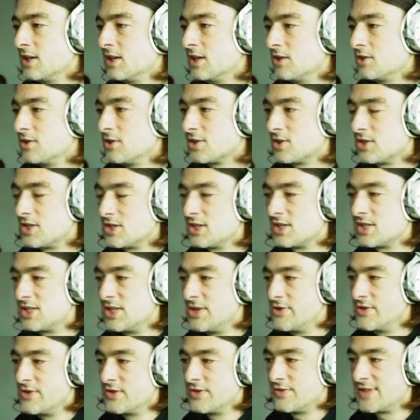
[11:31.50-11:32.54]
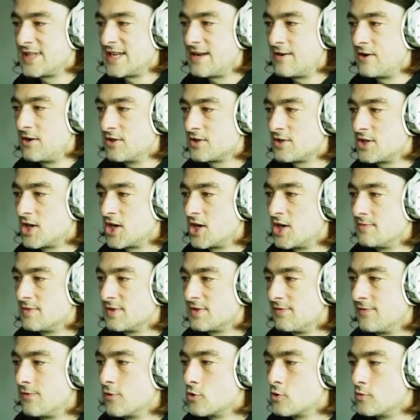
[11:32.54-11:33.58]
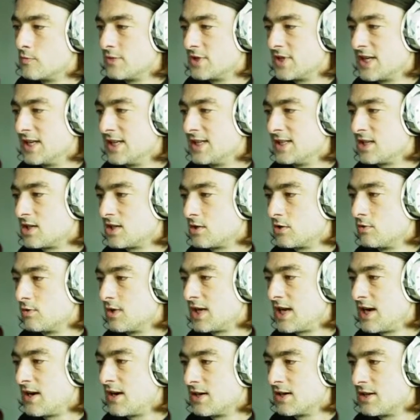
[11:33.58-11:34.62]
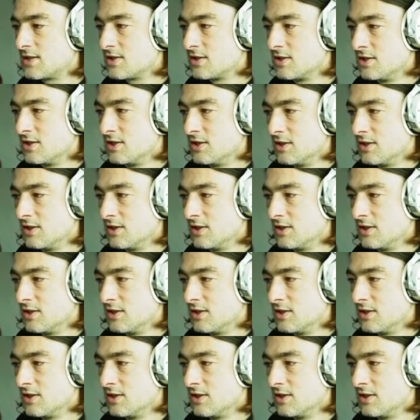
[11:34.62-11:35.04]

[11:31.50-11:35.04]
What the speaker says: Just a series of stereotypes formed into a character.